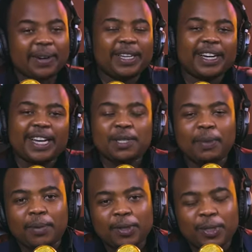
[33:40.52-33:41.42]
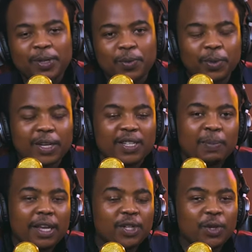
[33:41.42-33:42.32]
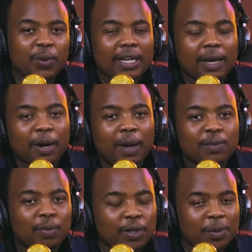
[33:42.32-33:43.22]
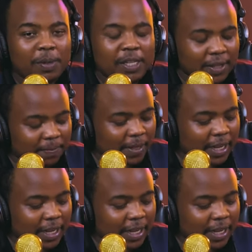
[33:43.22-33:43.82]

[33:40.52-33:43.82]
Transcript: Oh, yeah, catch Bible Talks. We'll explain to you what Abraham's bosom is.